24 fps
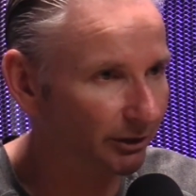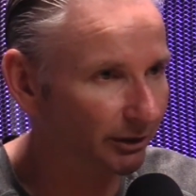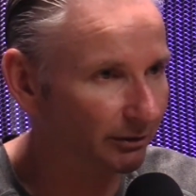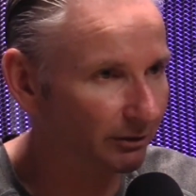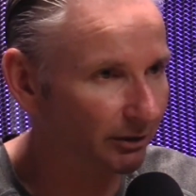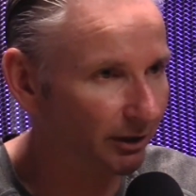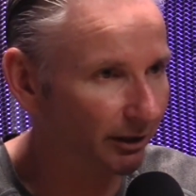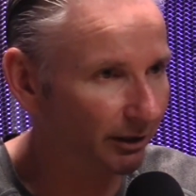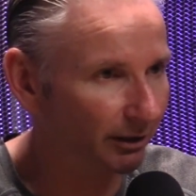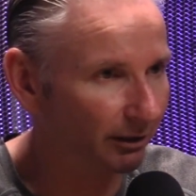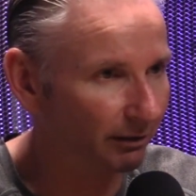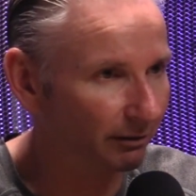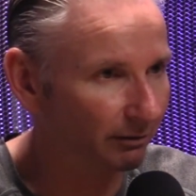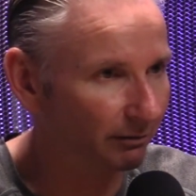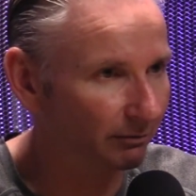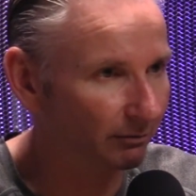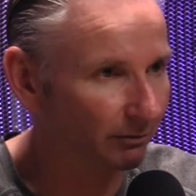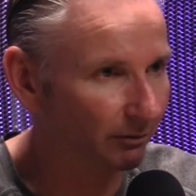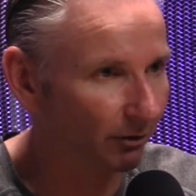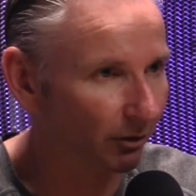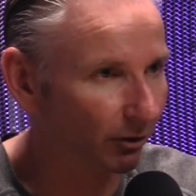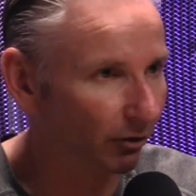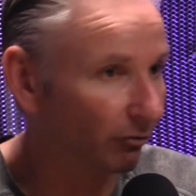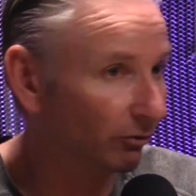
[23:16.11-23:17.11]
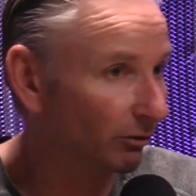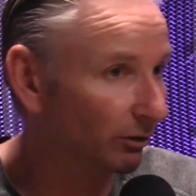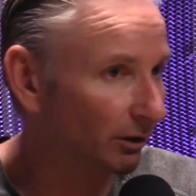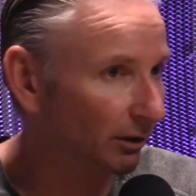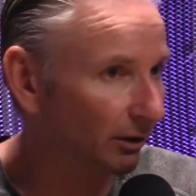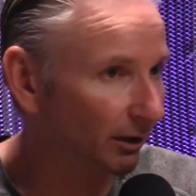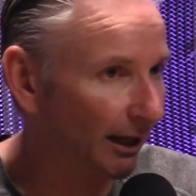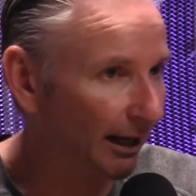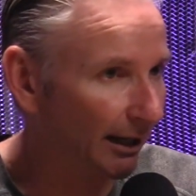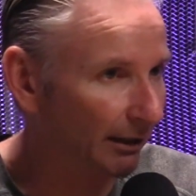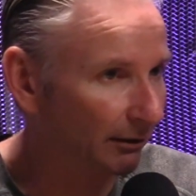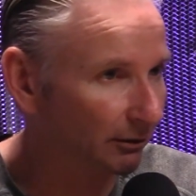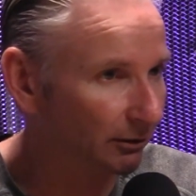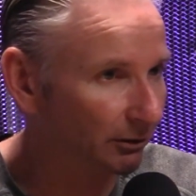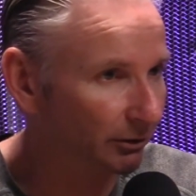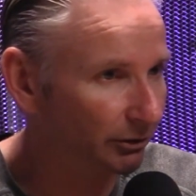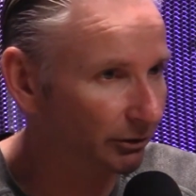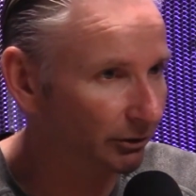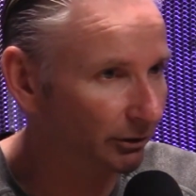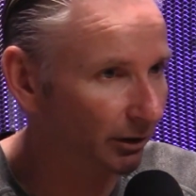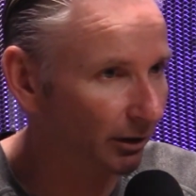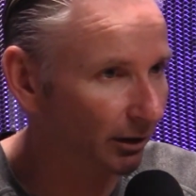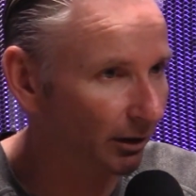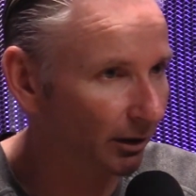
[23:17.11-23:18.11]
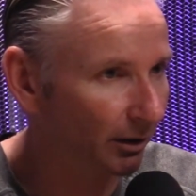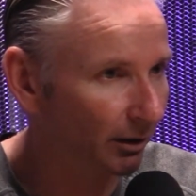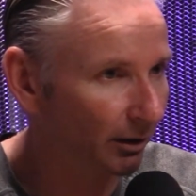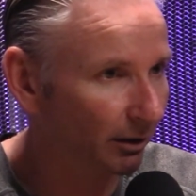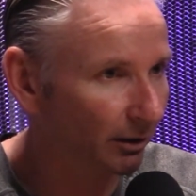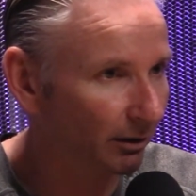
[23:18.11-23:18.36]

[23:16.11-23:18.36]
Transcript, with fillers: had taken over the lathers. Right.